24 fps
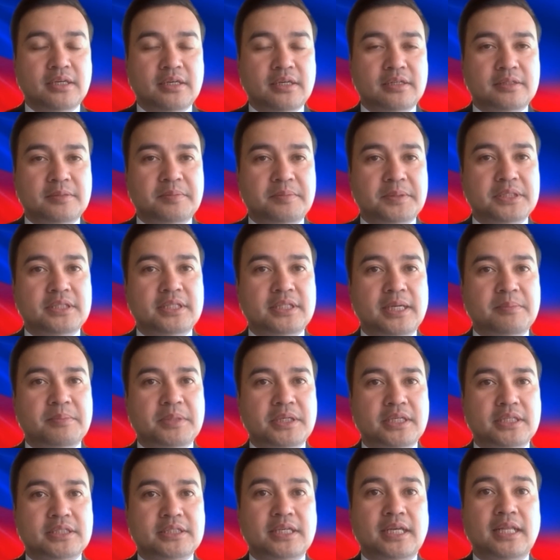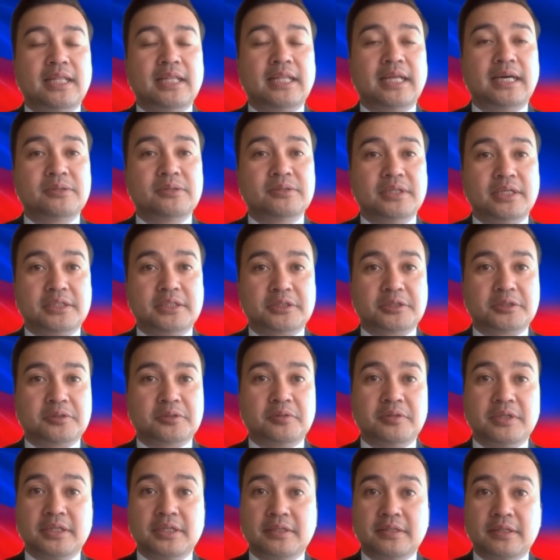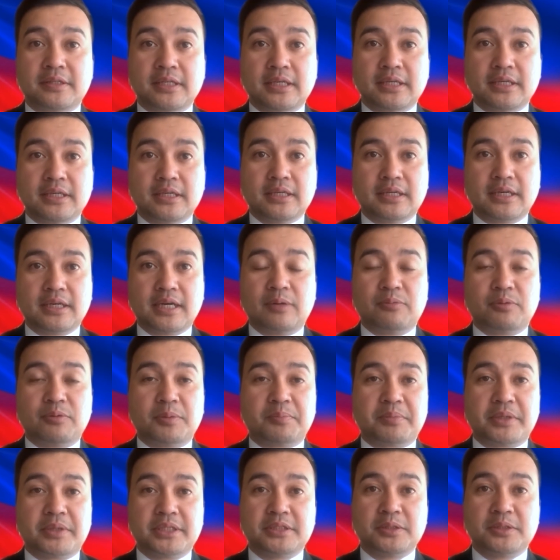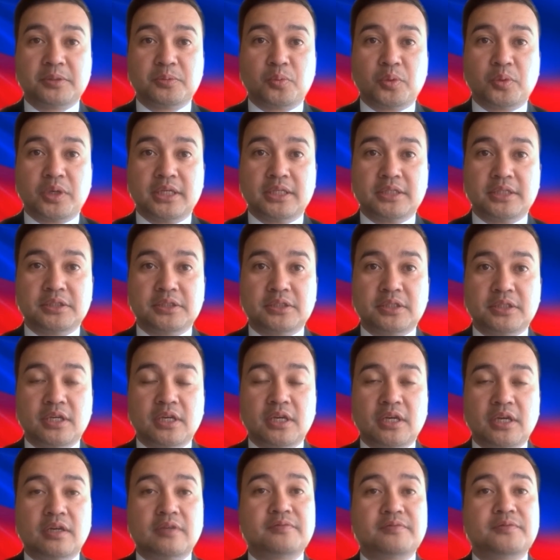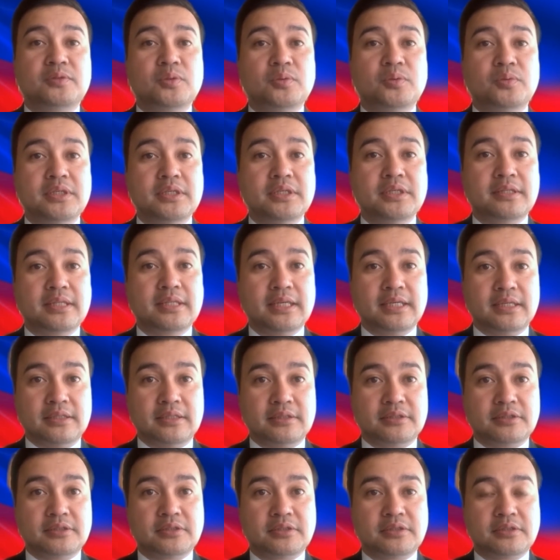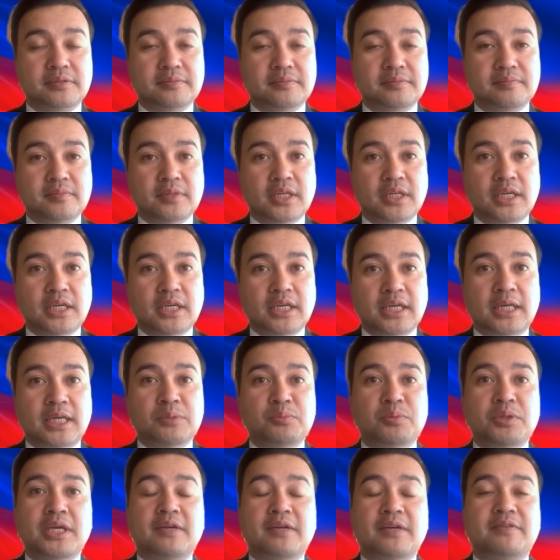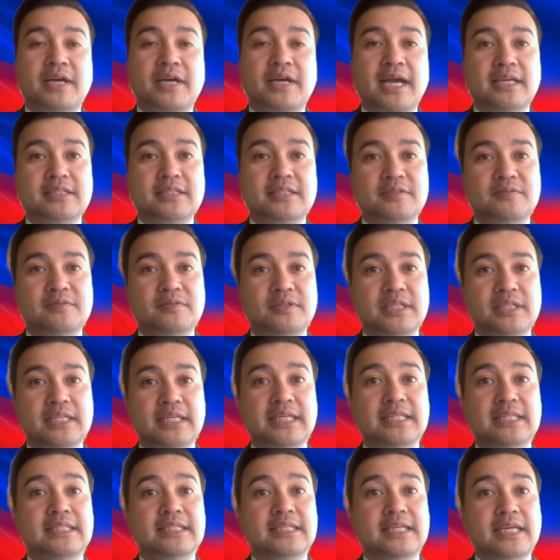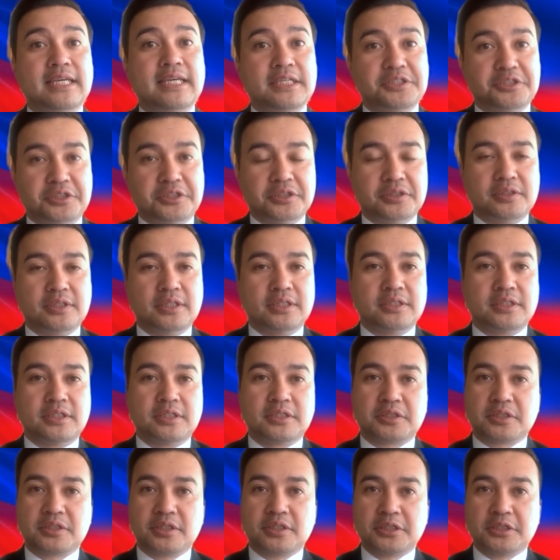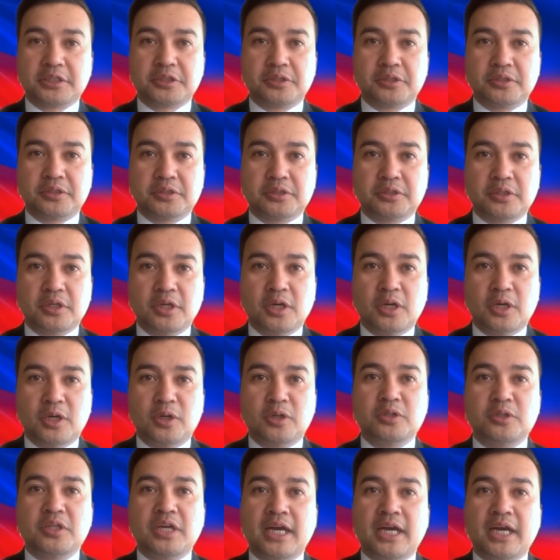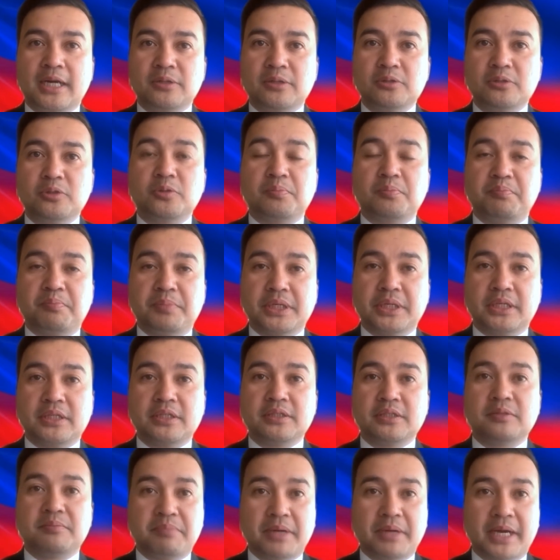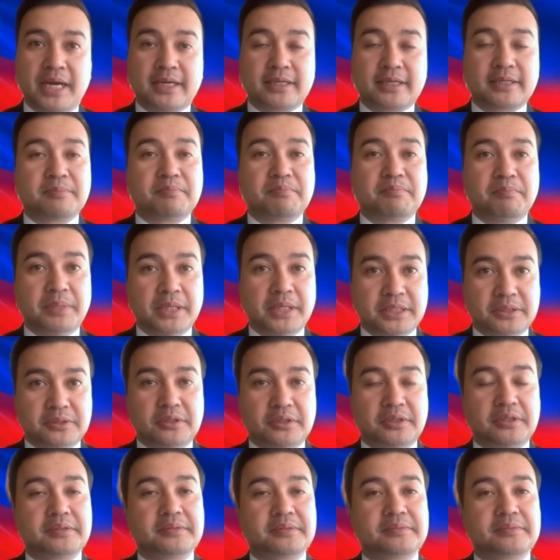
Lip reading: The pandemic has allowed us to rethink our present ways of doing things, and we have actively engaged in discussions on how to build back better.